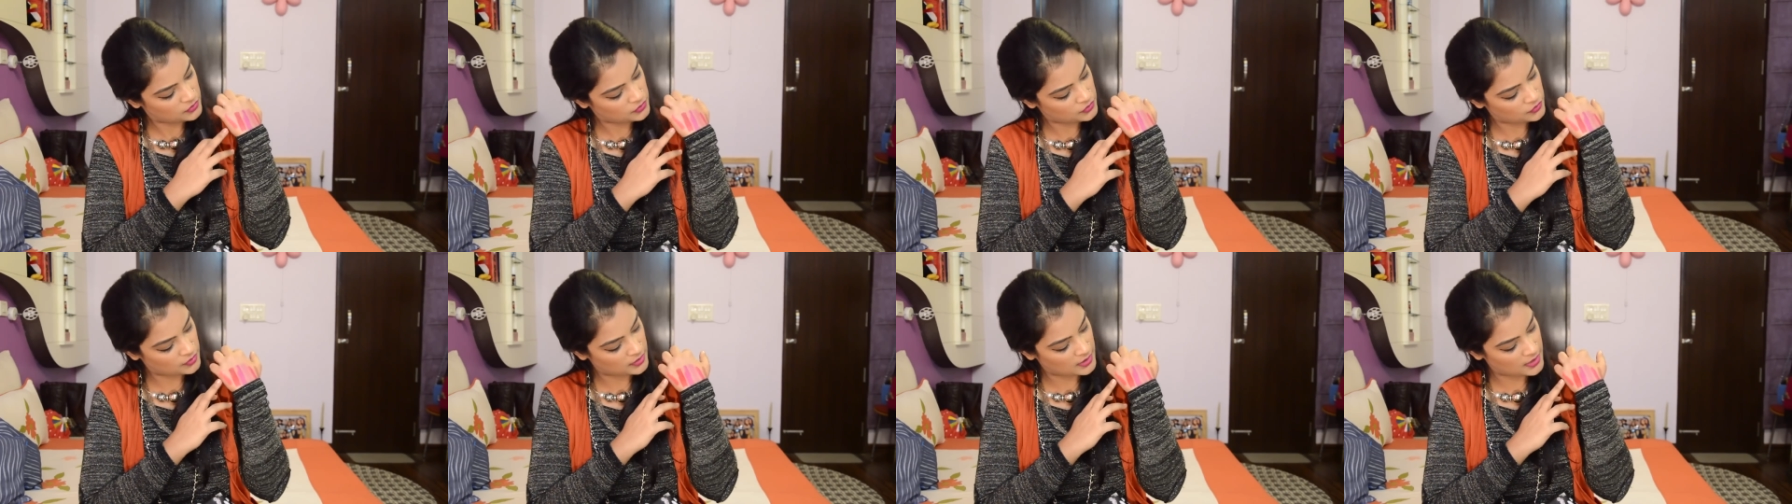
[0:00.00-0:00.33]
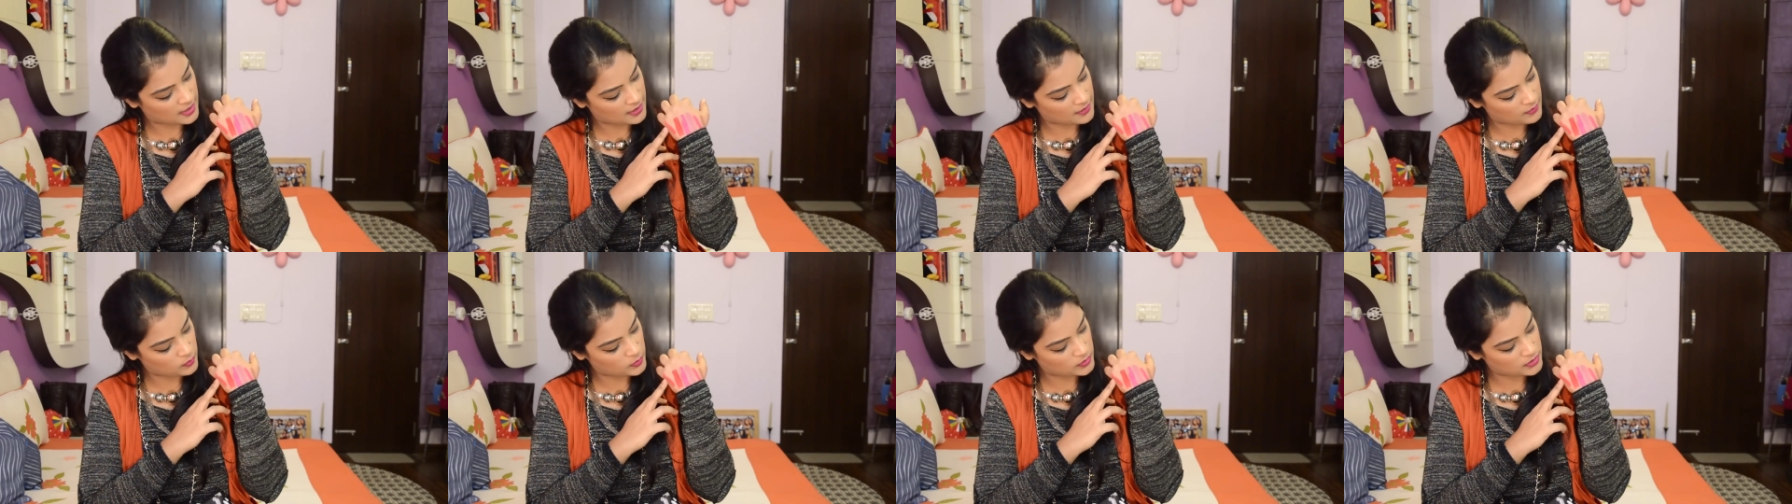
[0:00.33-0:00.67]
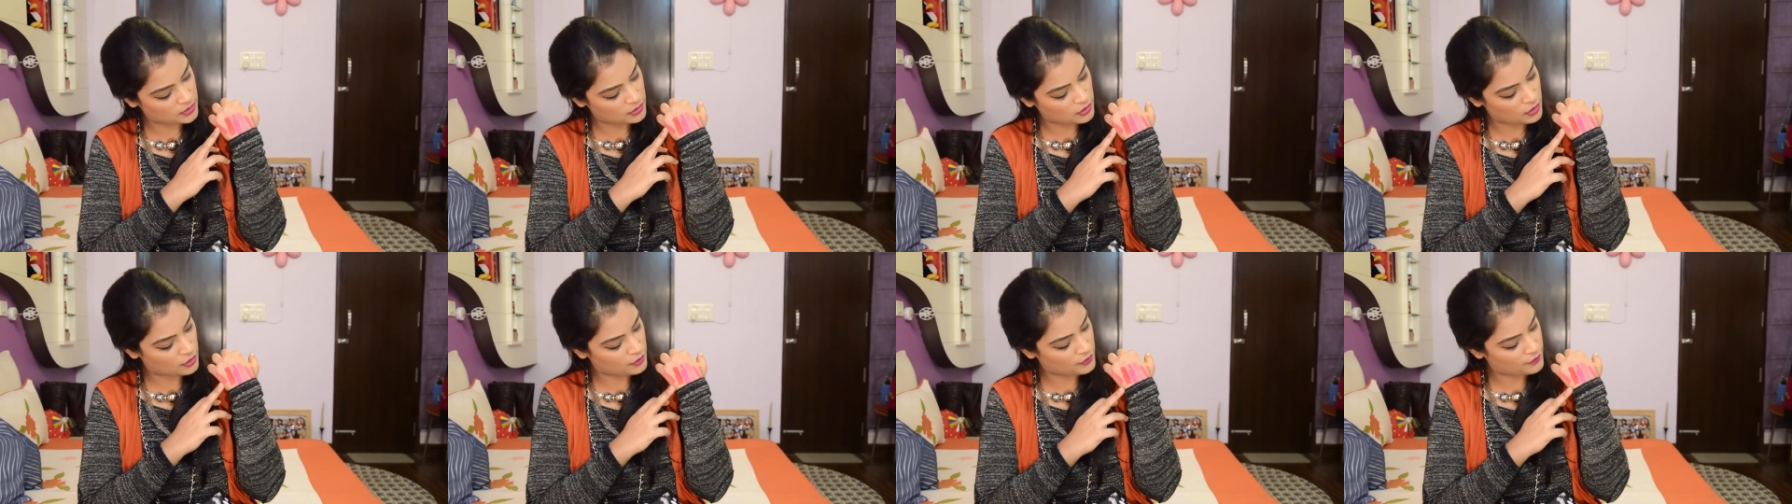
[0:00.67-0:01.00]
So yeah, with
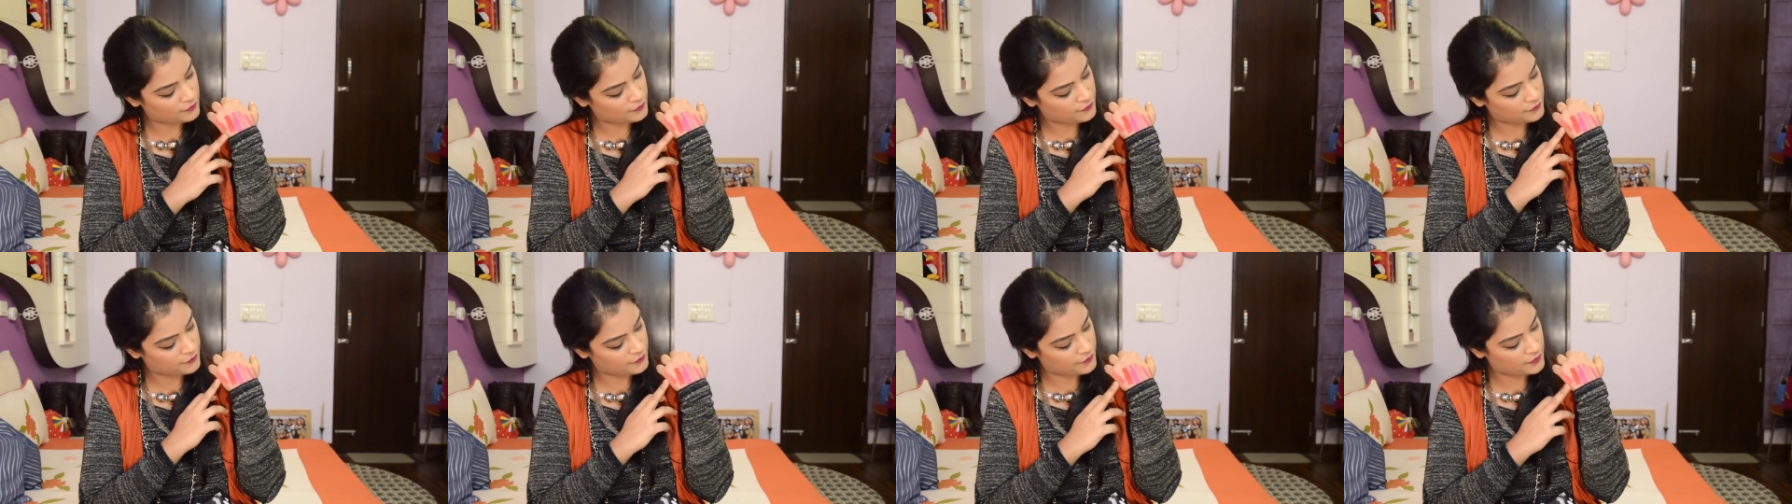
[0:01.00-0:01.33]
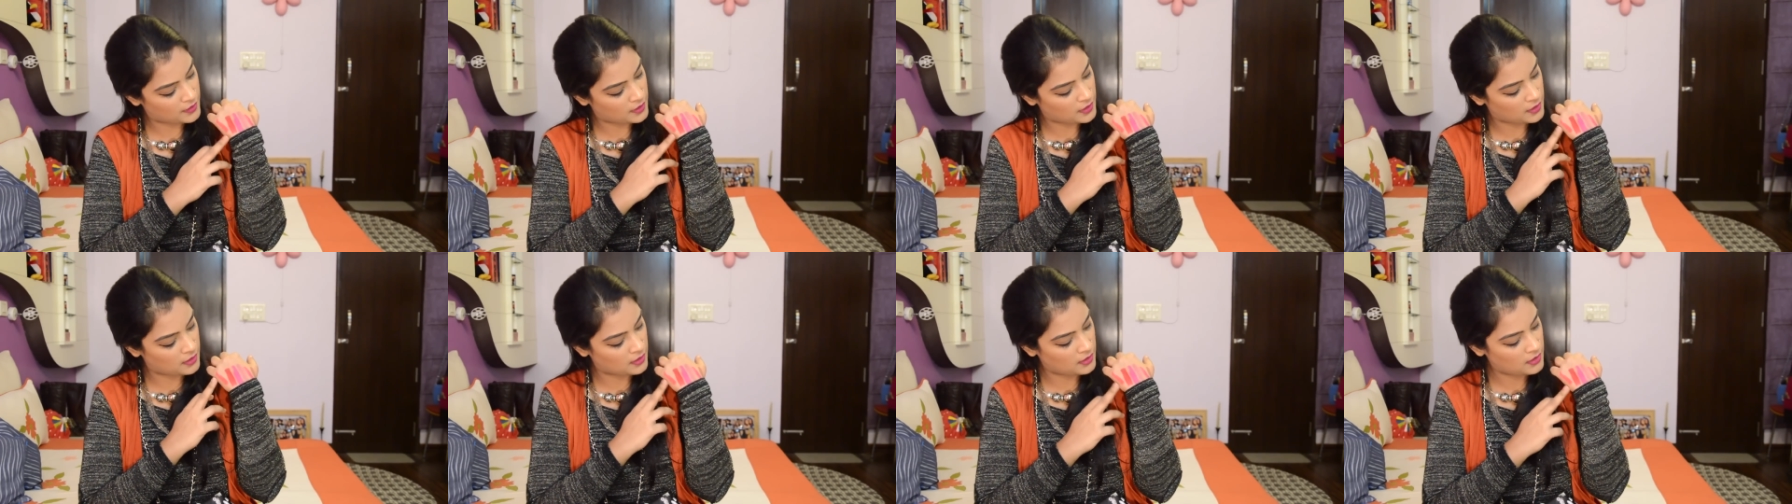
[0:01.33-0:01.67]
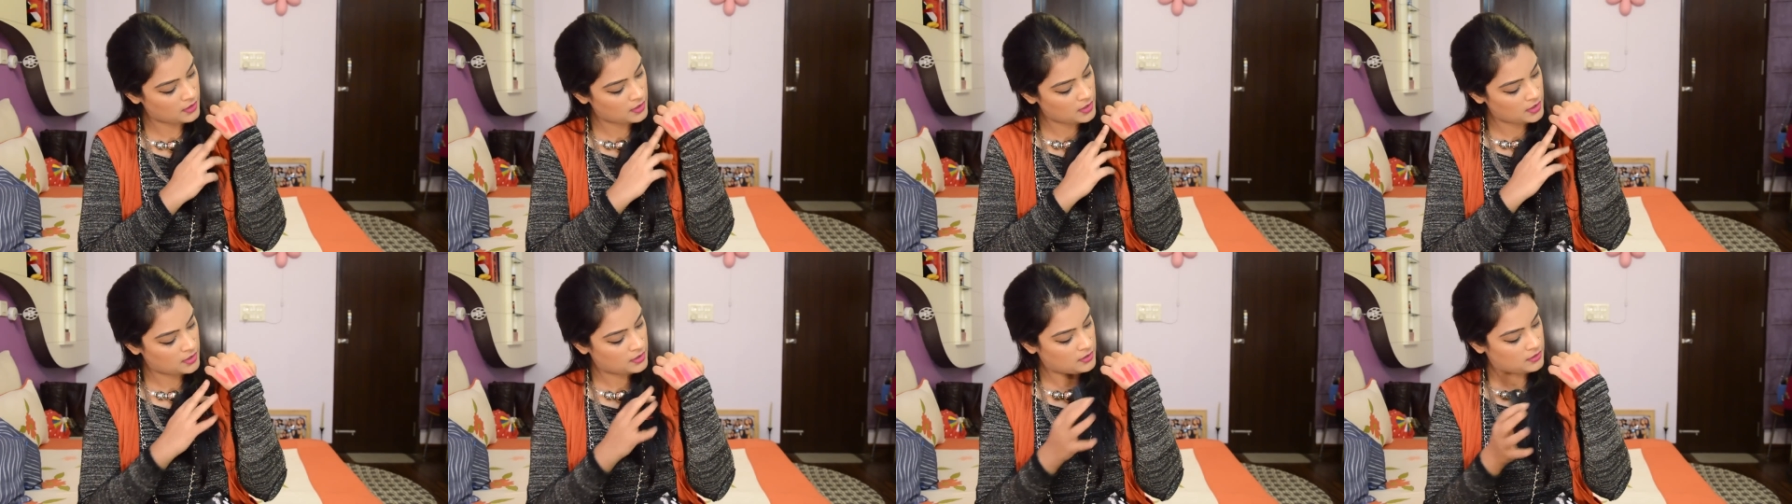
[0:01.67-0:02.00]
a lot
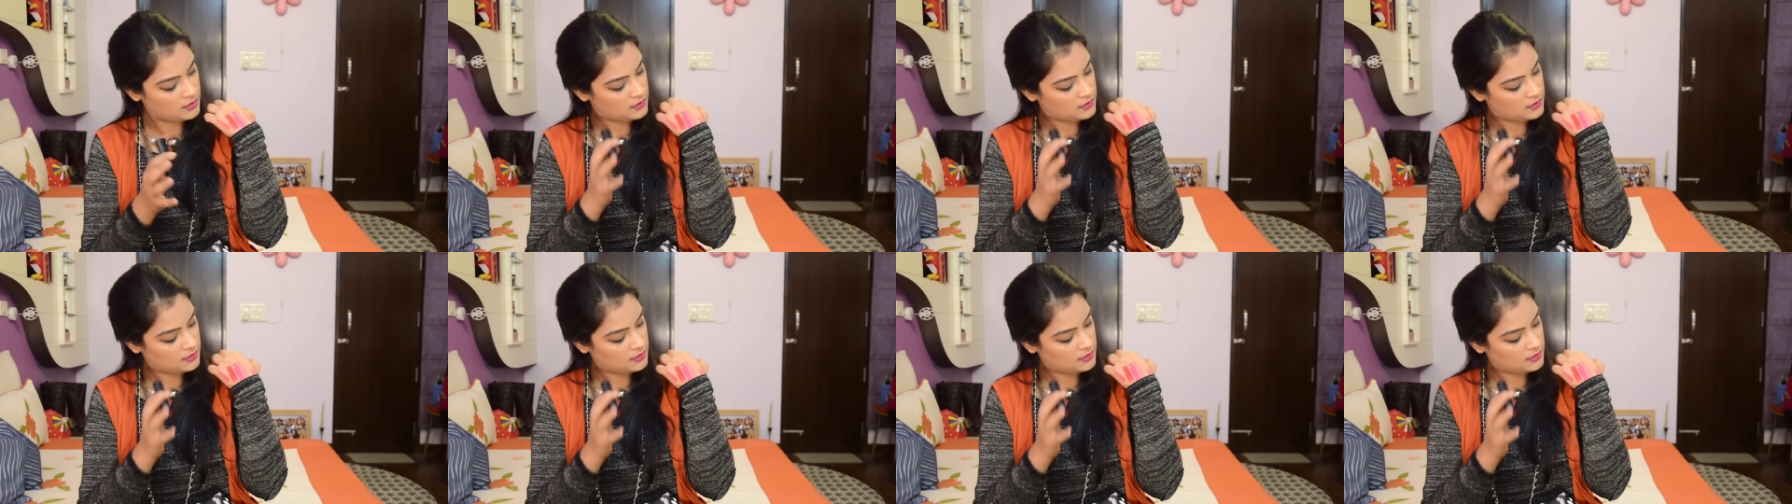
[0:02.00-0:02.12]
of